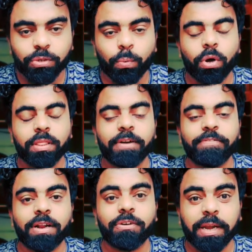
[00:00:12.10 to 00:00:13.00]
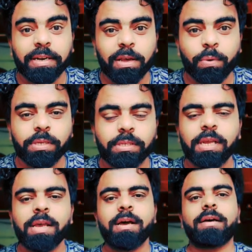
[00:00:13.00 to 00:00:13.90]
So what they have done right now is
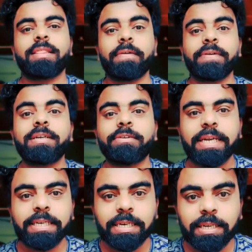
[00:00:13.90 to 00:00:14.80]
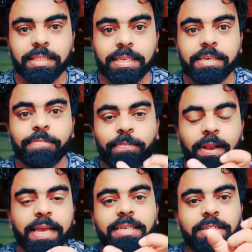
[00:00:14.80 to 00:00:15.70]
they have integrated the
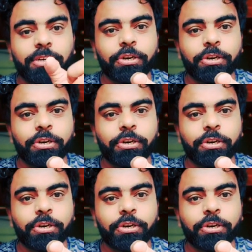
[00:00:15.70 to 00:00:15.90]
flight,